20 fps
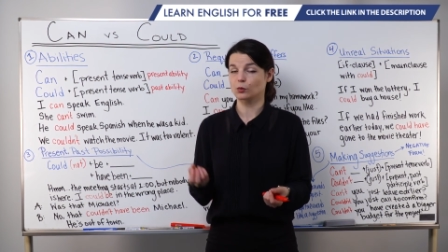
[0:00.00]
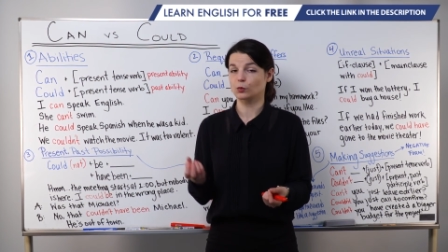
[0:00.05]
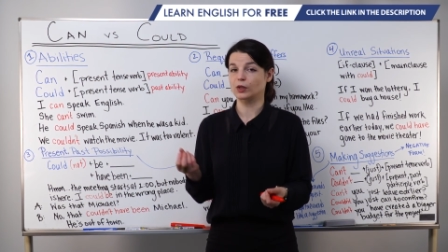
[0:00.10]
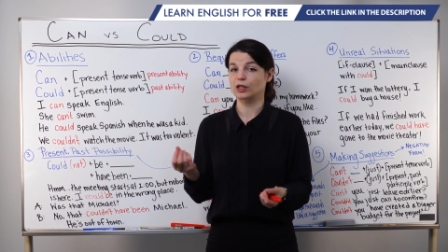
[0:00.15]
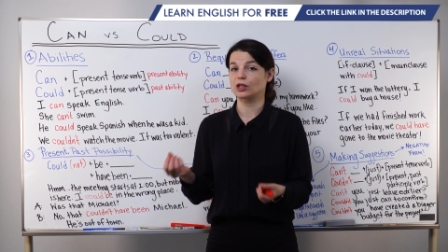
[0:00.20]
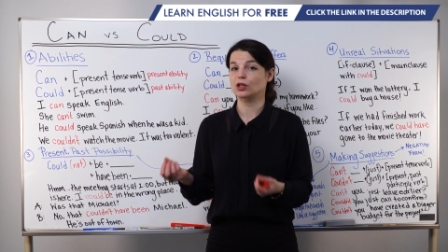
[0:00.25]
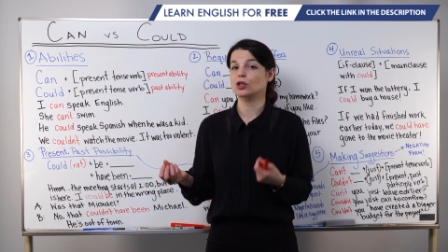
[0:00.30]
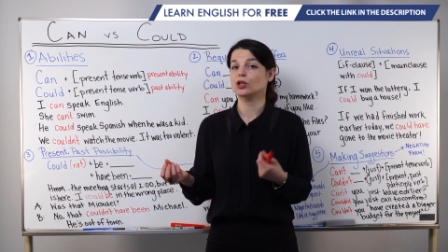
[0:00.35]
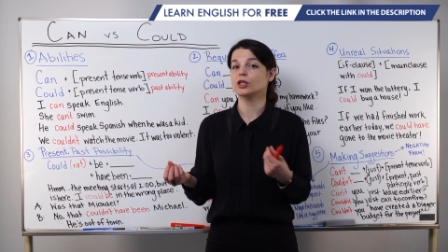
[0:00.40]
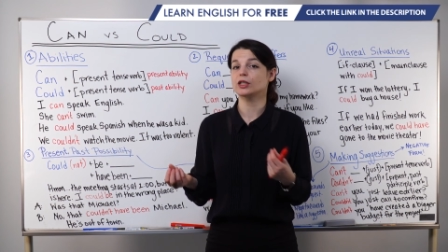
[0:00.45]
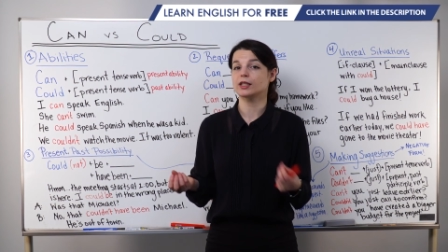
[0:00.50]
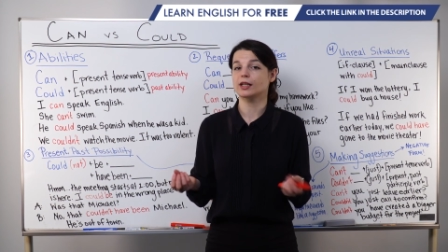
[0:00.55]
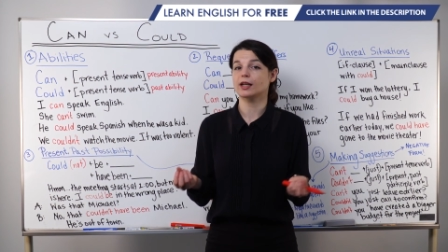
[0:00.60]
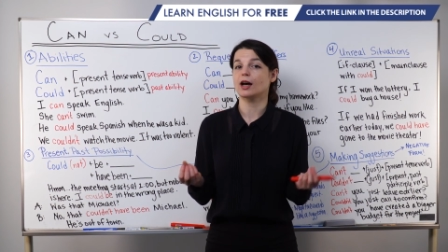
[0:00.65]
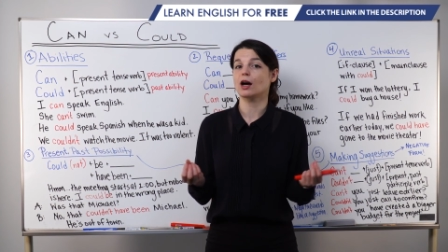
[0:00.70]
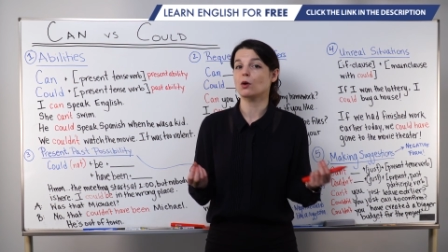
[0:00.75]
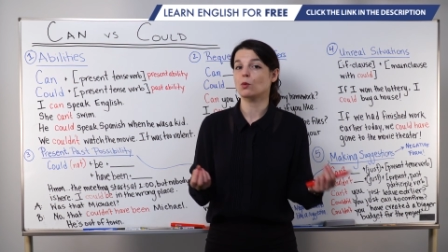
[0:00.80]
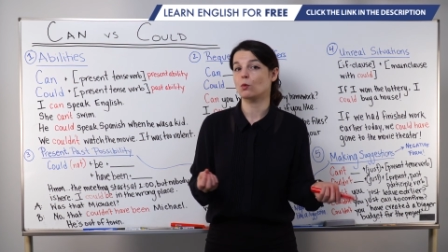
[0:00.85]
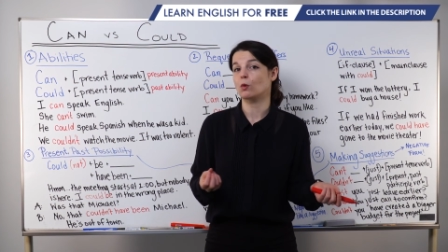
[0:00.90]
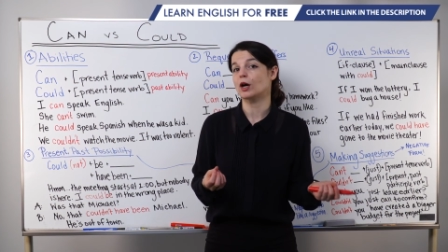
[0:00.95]
We could
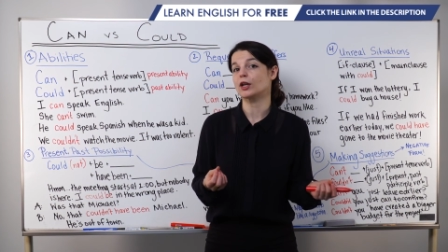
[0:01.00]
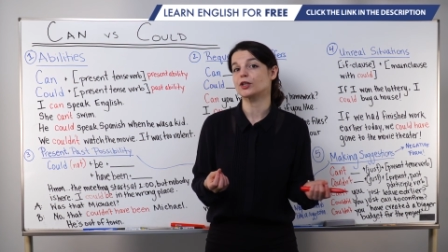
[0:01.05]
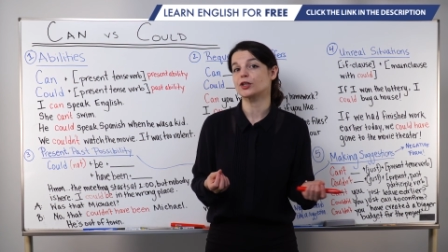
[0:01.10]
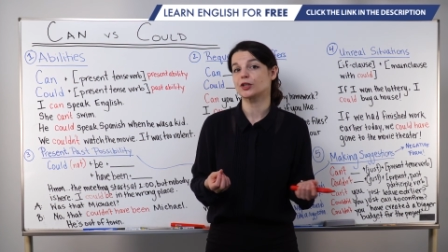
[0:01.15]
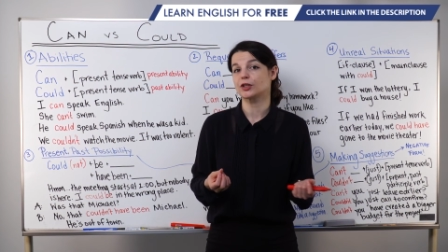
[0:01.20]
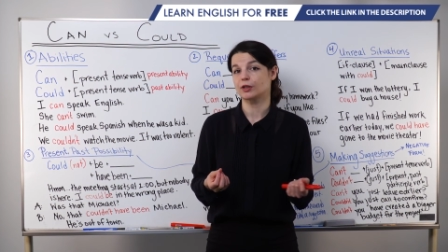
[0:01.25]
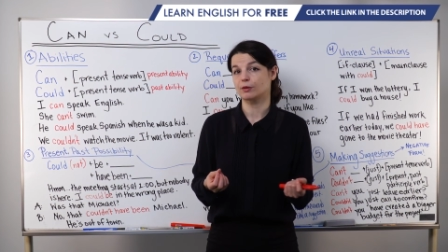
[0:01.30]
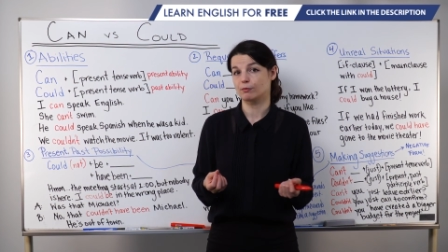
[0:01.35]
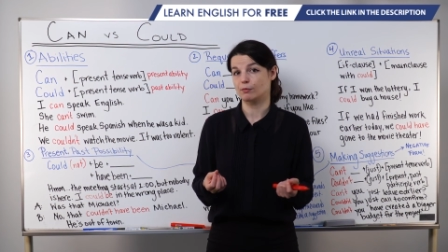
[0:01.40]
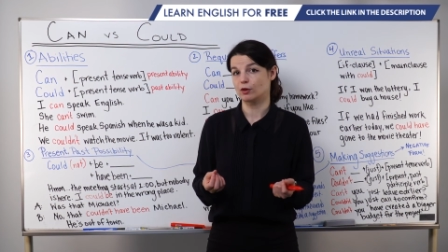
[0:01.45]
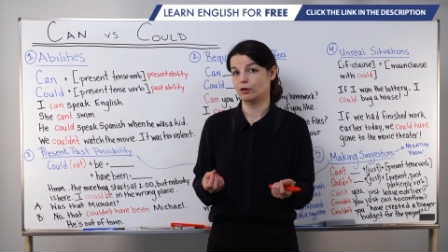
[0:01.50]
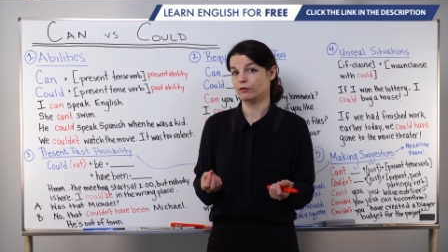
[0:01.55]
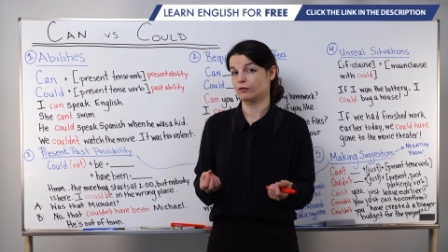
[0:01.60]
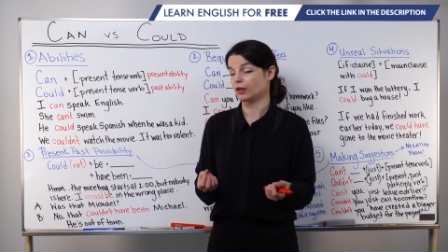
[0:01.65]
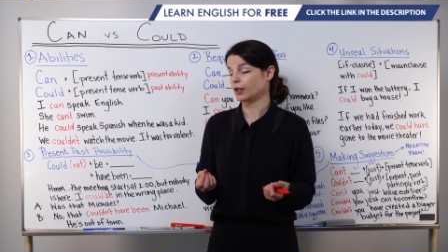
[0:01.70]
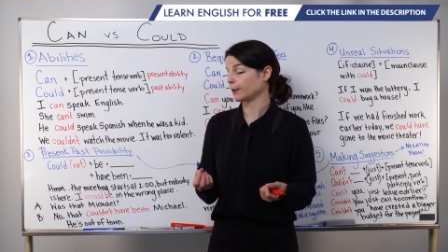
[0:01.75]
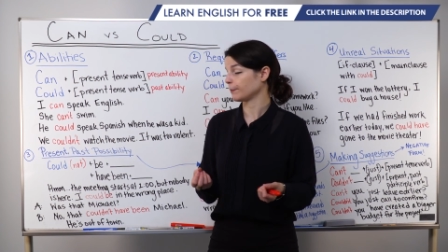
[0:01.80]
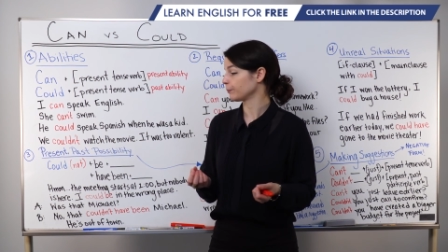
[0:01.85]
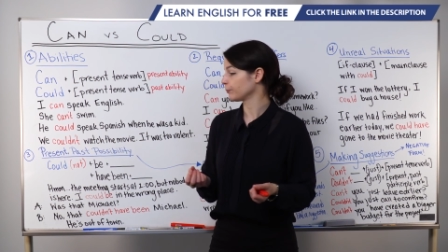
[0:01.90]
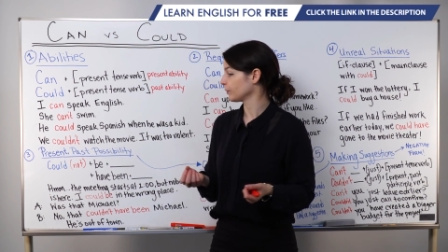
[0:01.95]
not watch the
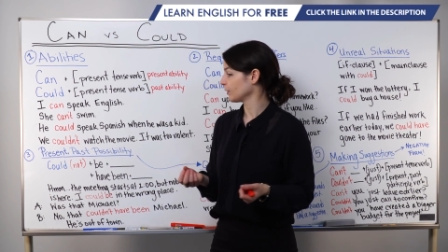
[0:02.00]
movie.